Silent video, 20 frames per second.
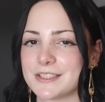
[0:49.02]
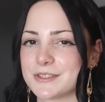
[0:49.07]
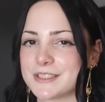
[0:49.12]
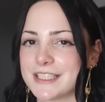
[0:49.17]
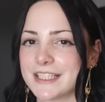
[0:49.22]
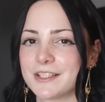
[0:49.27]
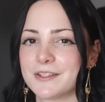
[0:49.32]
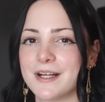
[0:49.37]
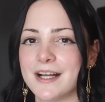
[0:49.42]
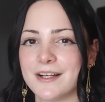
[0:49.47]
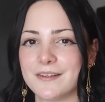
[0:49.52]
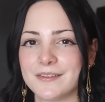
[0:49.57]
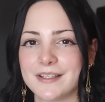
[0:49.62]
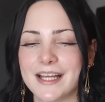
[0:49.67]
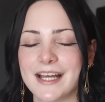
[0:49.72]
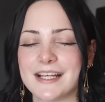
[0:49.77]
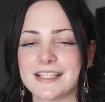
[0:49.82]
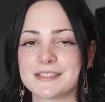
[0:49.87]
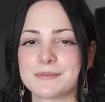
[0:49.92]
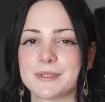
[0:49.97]
So stick around
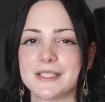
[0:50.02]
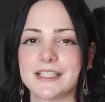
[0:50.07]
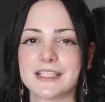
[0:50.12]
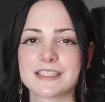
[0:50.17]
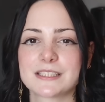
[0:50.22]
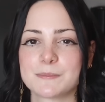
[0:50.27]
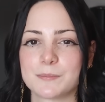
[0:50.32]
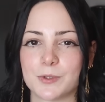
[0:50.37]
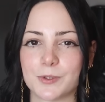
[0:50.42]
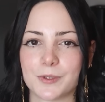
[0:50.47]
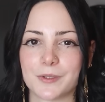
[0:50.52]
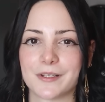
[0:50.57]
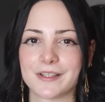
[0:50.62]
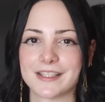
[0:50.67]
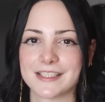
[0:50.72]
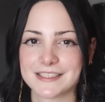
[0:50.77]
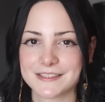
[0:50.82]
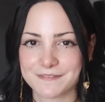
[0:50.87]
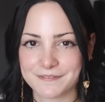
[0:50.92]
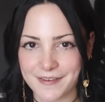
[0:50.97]
as we explore
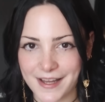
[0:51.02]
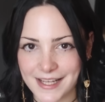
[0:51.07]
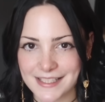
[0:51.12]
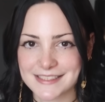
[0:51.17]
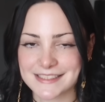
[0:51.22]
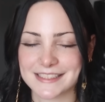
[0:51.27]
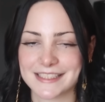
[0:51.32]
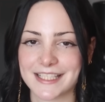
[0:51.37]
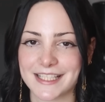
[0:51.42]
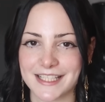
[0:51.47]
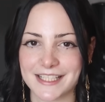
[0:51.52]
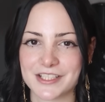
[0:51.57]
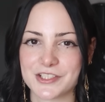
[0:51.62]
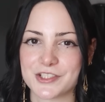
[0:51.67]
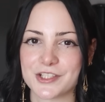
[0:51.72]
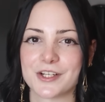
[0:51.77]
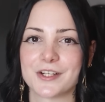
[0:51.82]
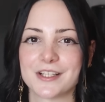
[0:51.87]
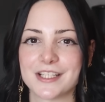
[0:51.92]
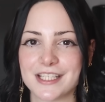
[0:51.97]
this fascinating
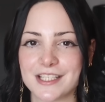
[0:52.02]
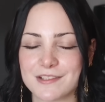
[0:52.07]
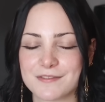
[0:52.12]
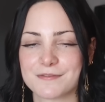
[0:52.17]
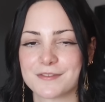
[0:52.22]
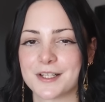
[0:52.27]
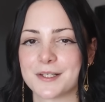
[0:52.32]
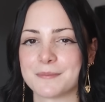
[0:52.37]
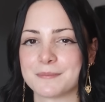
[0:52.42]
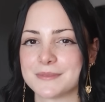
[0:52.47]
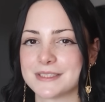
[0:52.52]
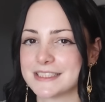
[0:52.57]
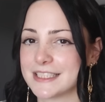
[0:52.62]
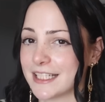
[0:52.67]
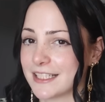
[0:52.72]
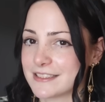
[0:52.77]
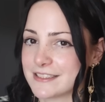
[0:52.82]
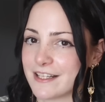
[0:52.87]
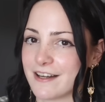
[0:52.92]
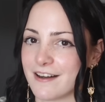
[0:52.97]
journey from
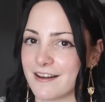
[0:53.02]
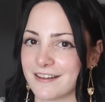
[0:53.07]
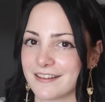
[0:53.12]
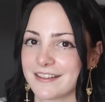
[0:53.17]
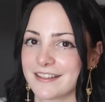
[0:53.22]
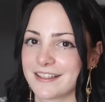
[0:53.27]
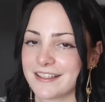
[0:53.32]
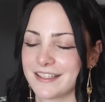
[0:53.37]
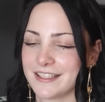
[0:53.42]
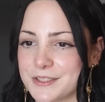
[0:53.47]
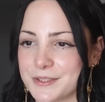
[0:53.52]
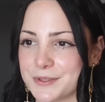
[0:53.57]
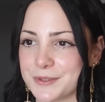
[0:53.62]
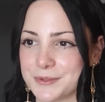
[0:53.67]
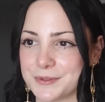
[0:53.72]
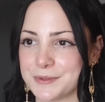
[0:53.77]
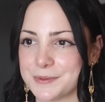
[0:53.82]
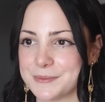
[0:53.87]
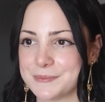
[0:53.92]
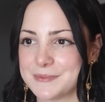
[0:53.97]
TikTok
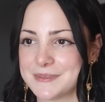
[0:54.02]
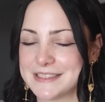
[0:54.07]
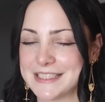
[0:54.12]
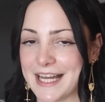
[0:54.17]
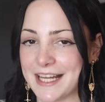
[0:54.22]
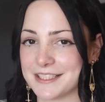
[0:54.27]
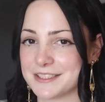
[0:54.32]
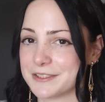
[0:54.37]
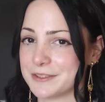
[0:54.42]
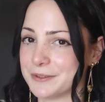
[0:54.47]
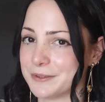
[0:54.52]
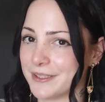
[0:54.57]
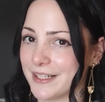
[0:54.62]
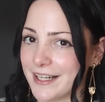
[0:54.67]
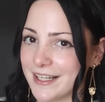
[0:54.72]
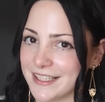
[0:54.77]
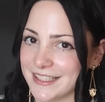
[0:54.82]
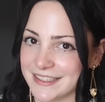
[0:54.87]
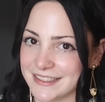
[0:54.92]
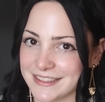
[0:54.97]
to tattoo
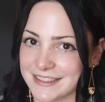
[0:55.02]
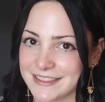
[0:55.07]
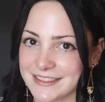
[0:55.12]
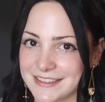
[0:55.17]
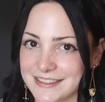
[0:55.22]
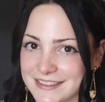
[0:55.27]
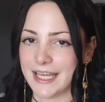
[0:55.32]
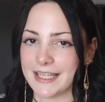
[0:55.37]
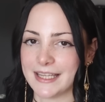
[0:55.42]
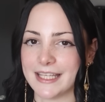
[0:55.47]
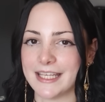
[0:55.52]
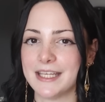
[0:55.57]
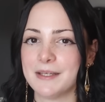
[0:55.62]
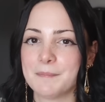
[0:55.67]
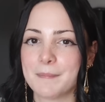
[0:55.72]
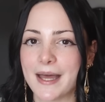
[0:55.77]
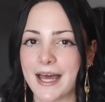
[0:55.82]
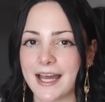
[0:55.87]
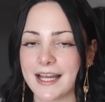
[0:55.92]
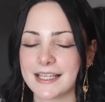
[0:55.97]
gun and the
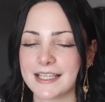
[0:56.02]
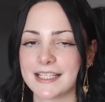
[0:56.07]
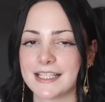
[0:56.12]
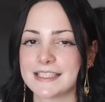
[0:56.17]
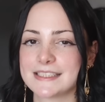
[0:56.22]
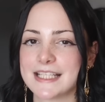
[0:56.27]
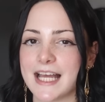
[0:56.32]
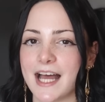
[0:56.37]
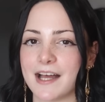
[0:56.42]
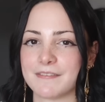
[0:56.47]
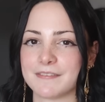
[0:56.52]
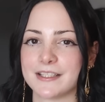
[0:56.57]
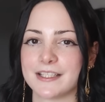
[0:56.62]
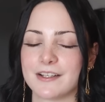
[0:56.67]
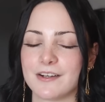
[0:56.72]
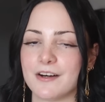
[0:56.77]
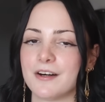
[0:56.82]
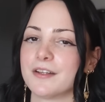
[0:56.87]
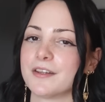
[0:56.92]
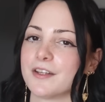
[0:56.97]
impact that it's
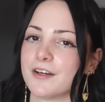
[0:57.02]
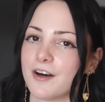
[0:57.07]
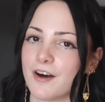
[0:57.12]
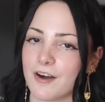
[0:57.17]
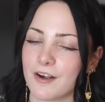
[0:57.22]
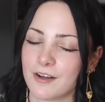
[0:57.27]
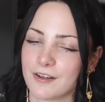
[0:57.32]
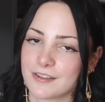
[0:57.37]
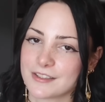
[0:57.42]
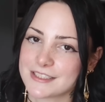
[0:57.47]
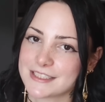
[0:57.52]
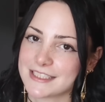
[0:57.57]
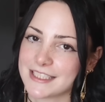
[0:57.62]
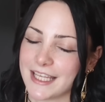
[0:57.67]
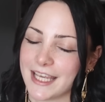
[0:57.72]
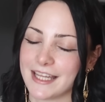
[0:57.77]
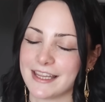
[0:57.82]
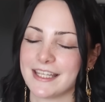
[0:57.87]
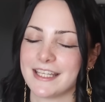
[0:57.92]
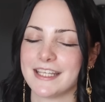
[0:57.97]
having on the art
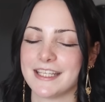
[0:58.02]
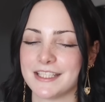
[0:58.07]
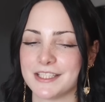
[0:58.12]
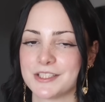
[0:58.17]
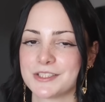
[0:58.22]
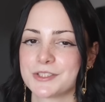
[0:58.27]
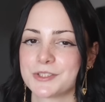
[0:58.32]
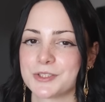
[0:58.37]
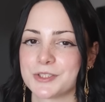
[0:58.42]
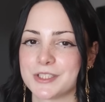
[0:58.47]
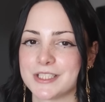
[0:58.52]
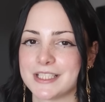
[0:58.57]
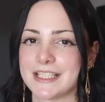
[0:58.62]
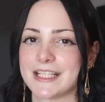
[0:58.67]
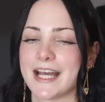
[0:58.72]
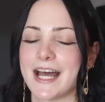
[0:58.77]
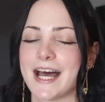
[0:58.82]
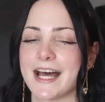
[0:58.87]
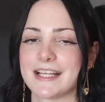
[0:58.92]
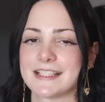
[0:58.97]
and the
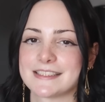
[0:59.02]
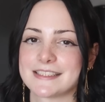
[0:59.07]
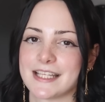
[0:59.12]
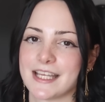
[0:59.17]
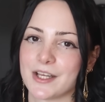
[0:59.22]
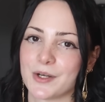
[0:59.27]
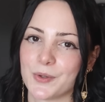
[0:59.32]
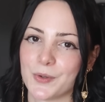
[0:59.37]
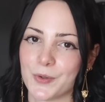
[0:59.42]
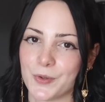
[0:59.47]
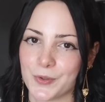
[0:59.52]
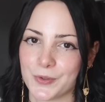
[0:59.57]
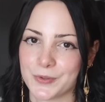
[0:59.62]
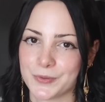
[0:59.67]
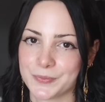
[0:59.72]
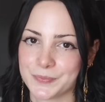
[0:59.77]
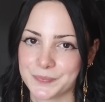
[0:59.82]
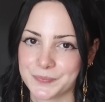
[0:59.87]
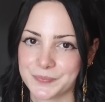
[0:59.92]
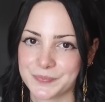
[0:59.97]
industry as a whole.